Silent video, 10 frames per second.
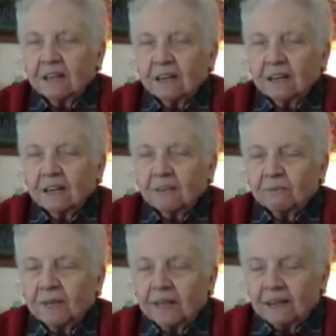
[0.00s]
And
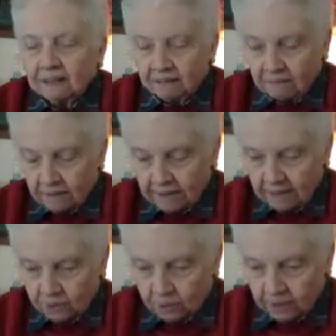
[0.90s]
we had a
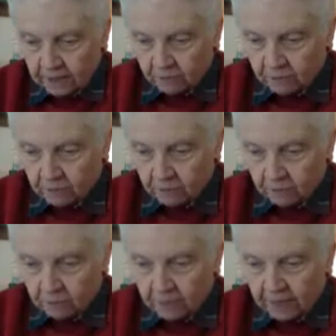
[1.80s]
tornado come
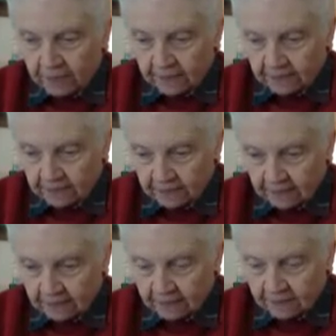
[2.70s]
through at
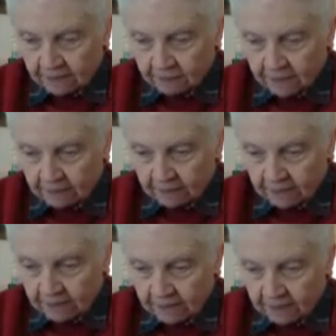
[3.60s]
night, about
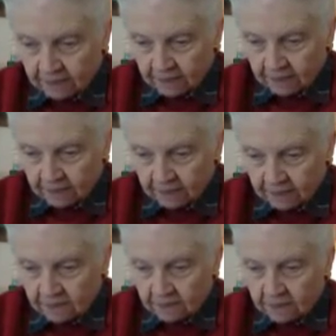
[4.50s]
9 o'clock.
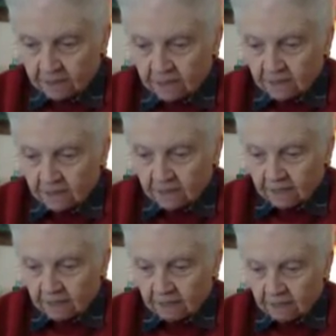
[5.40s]

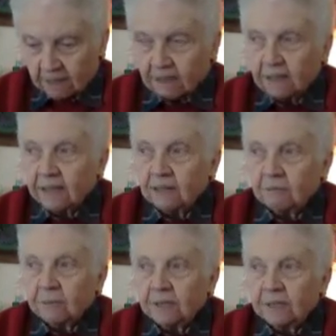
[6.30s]
And I had
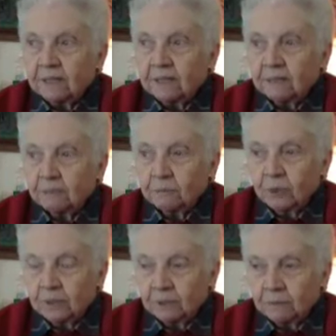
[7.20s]
been
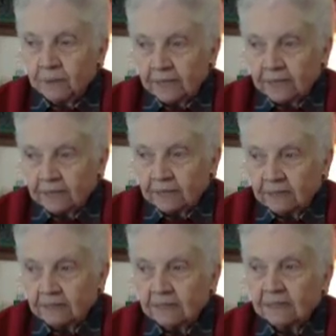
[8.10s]
put to bed
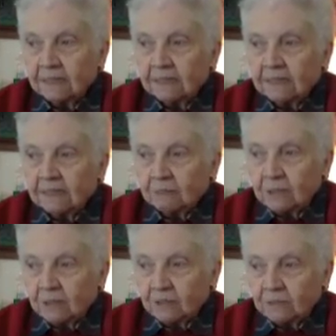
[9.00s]

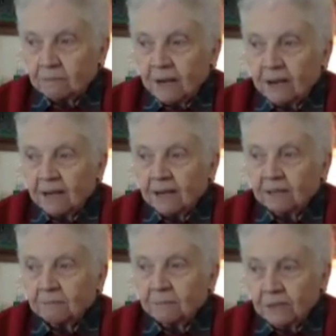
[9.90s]
because my
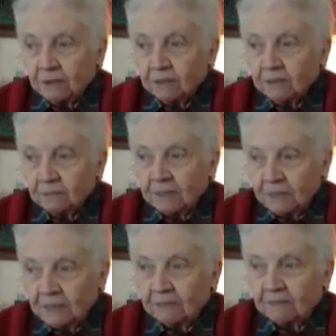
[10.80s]
parents
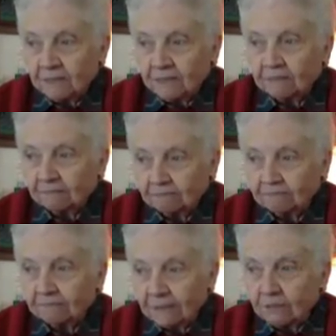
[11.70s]
believed that
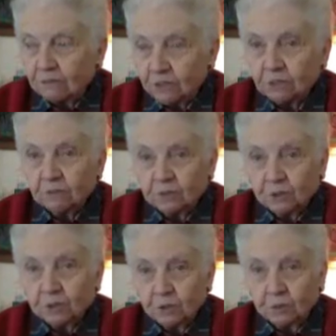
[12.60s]
little children
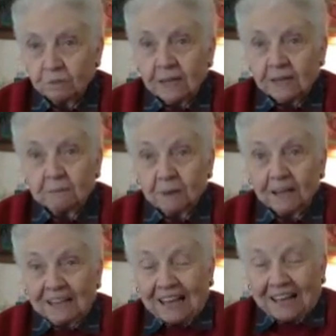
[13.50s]
should go to bed about
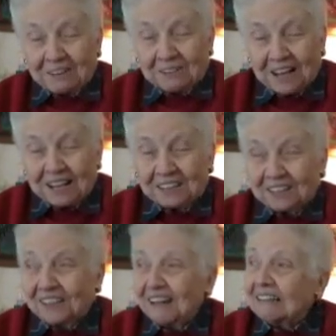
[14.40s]
9
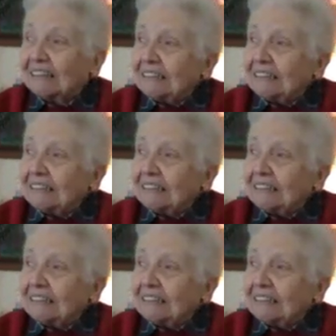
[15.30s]
o'clock.